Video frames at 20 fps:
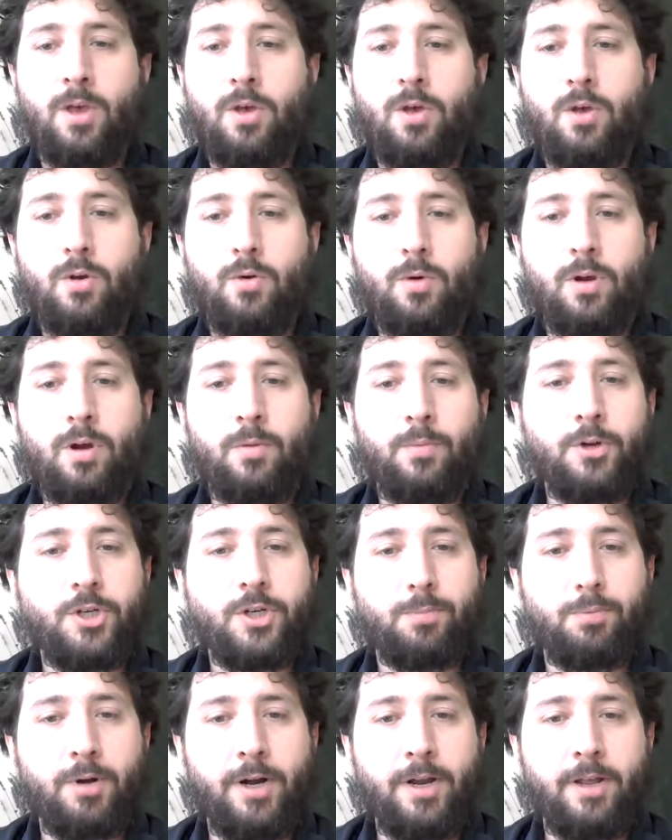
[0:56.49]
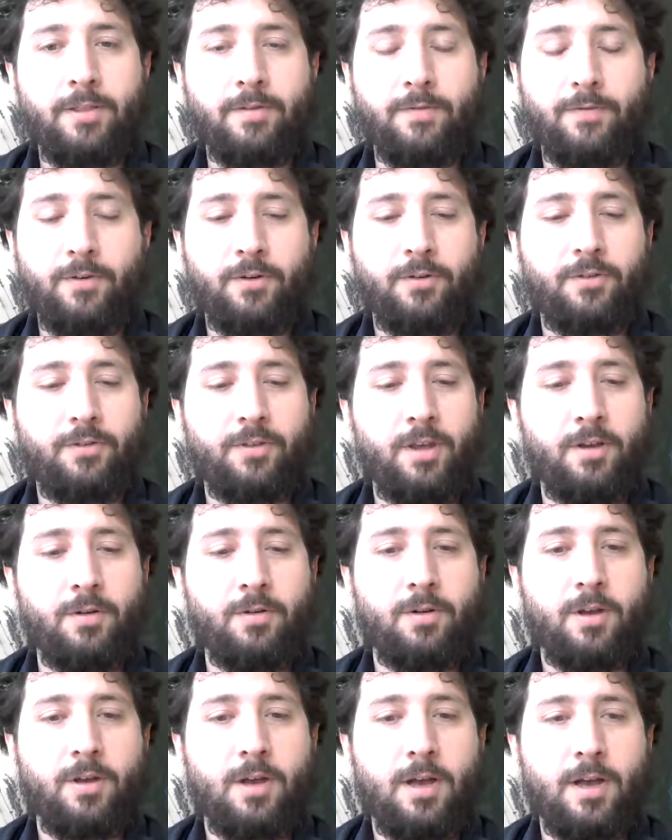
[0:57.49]
why don't we jump right in? The first
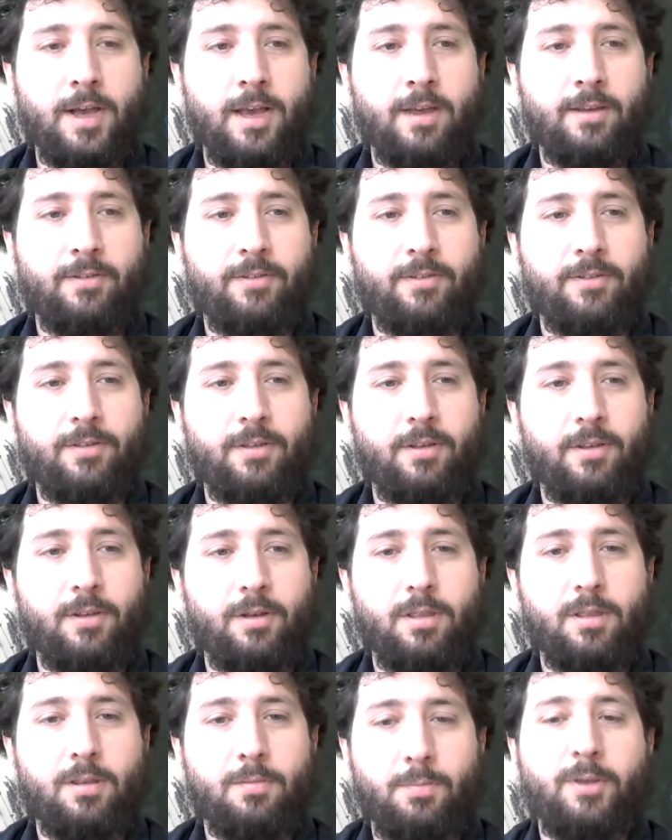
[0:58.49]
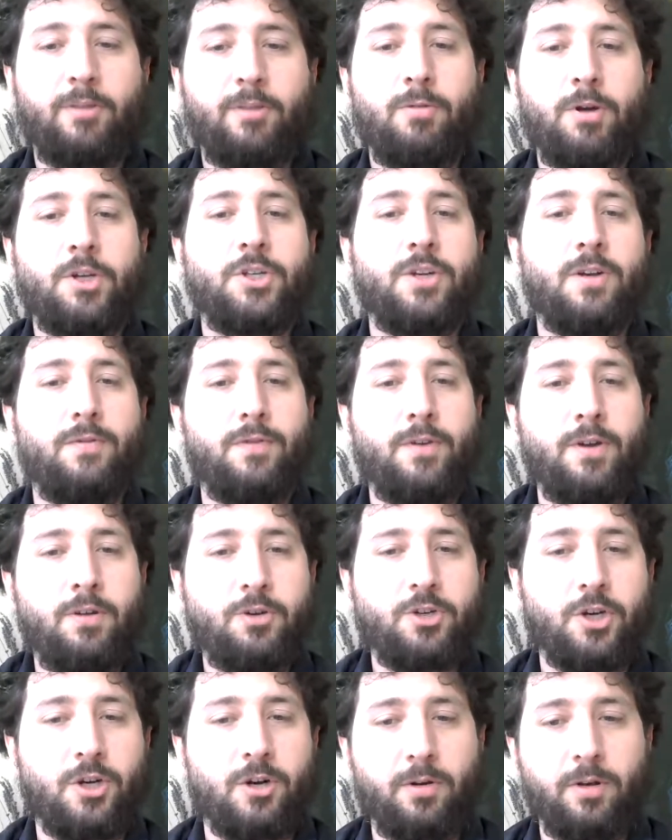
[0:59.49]
thing, I guess, the best question for you,
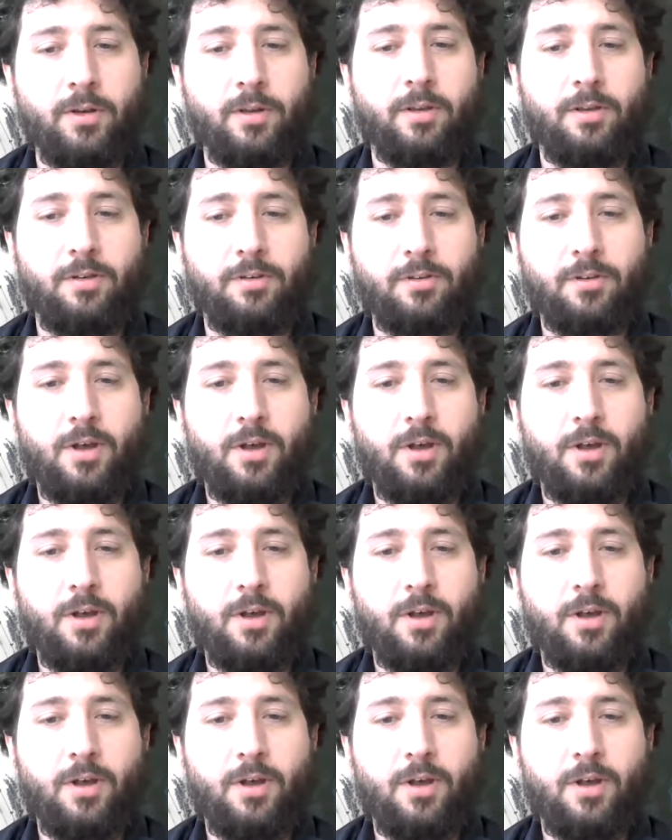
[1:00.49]
Joe, is